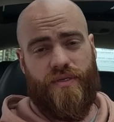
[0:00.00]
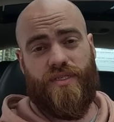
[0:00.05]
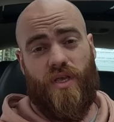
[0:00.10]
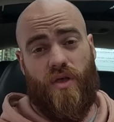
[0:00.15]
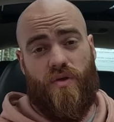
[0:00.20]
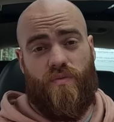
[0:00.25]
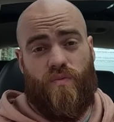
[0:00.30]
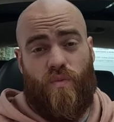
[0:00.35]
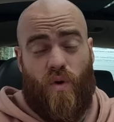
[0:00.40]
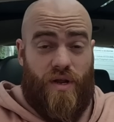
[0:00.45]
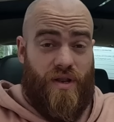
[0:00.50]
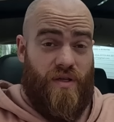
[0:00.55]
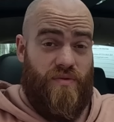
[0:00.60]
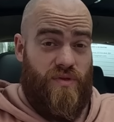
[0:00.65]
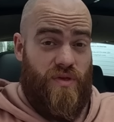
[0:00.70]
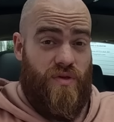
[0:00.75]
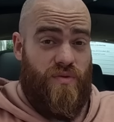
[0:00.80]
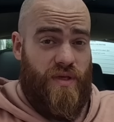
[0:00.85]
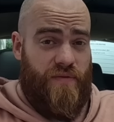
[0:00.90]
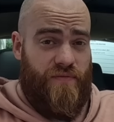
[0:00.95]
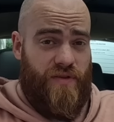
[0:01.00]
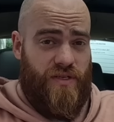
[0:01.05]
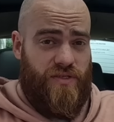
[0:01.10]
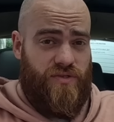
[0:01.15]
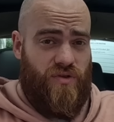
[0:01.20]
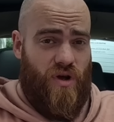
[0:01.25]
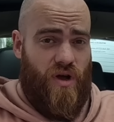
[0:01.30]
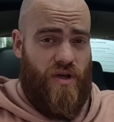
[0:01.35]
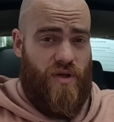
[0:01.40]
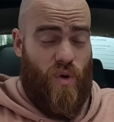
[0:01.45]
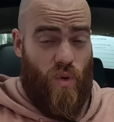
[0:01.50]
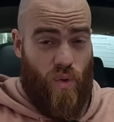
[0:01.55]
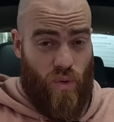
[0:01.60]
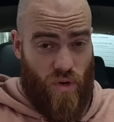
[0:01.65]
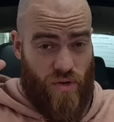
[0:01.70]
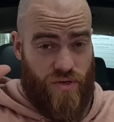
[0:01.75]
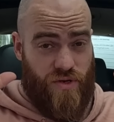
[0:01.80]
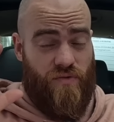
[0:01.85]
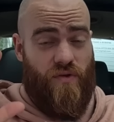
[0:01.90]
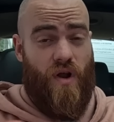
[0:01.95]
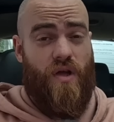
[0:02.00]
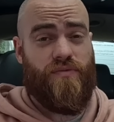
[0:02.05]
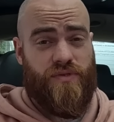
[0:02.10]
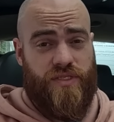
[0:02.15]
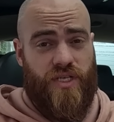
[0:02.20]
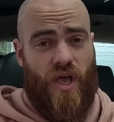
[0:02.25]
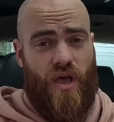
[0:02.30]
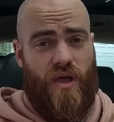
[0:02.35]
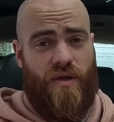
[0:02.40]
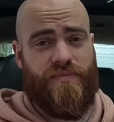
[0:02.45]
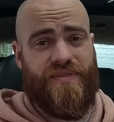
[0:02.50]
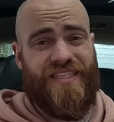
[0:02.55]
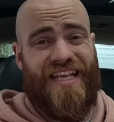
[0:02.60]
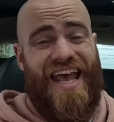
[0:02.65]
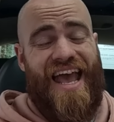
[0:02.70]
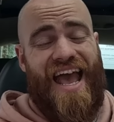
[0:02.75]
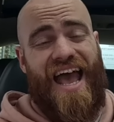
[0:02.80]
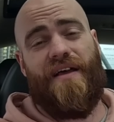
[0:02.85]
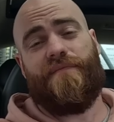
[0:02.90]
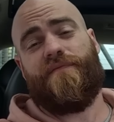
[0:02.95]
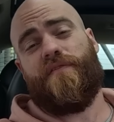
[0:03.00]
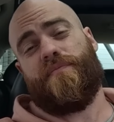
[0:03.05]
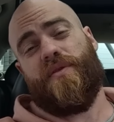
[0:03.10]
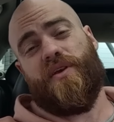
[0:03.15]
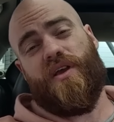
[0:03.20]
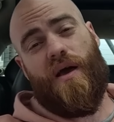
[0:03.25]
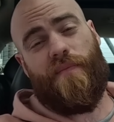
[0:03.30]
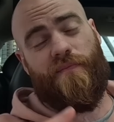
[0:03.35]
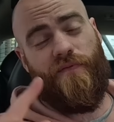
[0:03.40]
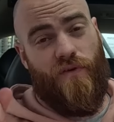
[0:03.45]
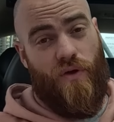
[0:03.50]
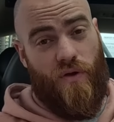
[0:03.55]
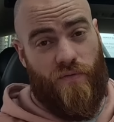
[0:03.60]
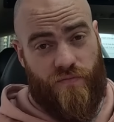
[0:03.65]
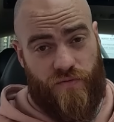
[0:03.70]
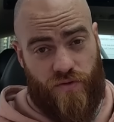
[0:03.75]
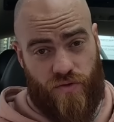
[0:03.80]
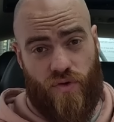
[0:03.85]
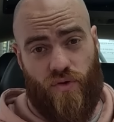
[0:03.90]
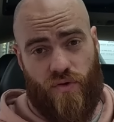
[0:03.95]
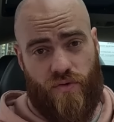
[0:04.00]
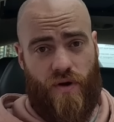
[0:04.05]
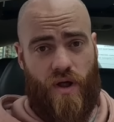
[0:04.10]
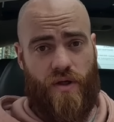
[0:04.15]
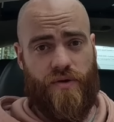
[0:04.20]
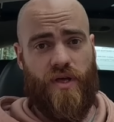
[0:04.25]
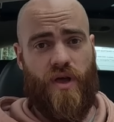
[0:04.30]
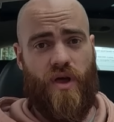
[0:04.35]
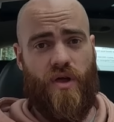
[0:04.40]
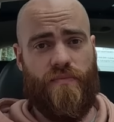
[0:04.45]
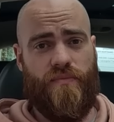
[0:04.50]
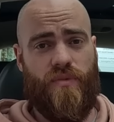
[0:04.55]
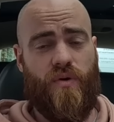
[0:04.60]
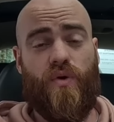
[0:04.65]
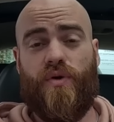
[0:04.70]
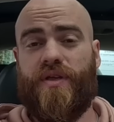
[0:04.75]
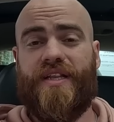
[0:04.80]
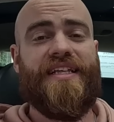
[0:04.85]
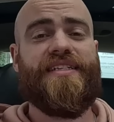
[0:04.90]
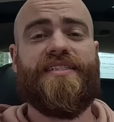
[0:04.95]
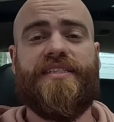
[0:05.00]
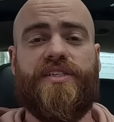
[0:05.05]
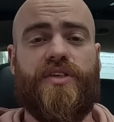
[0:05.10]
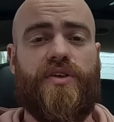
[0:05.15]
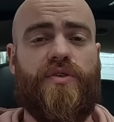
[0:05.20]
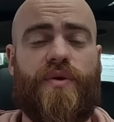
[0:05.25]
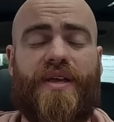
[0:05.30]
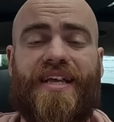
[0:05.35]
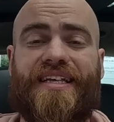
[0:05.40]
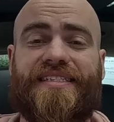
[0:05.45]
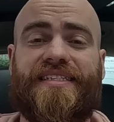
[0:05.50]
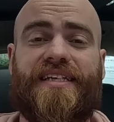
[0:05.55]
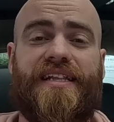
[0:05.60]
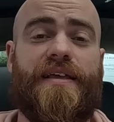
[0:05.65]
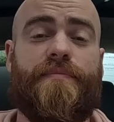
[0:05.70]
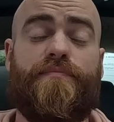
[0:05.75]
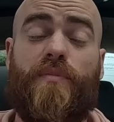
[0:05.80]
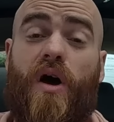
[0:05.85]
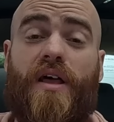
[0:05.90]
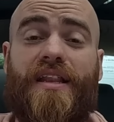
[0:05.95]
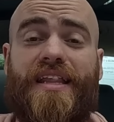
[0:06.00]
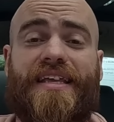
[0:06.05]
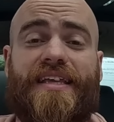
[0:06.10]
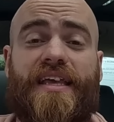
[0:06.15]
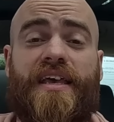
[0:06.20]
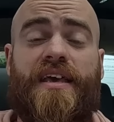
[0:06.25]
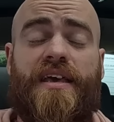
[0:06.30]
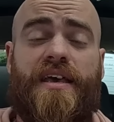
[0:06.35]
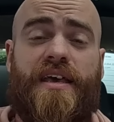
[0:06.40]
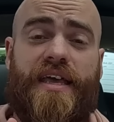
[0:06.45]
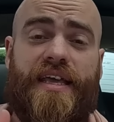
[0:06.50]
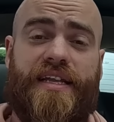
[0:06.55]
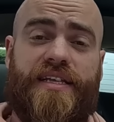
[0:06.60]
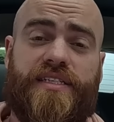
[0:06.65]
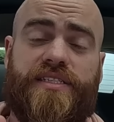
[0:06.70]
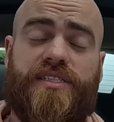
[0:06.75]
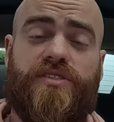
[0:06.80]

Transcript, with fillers: So why don't you give it a try, all on your own terms and from the comfort of your own home? All you need to do is click my link in the